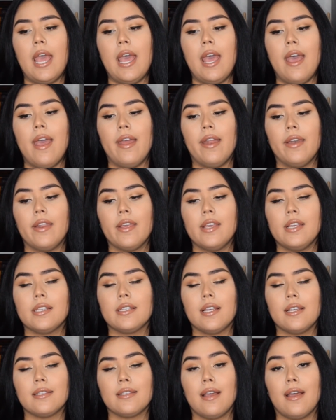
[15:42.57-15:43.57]
and he
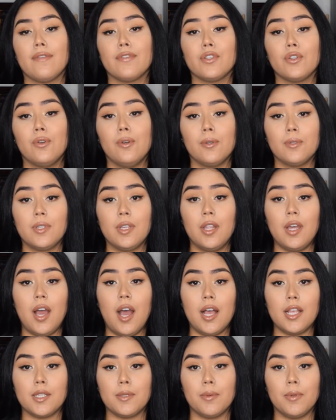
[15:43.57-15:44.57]
says I have to go to the
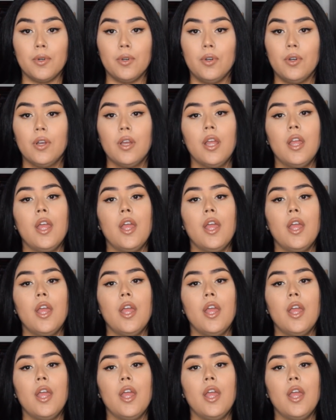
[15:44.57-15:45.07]
hospital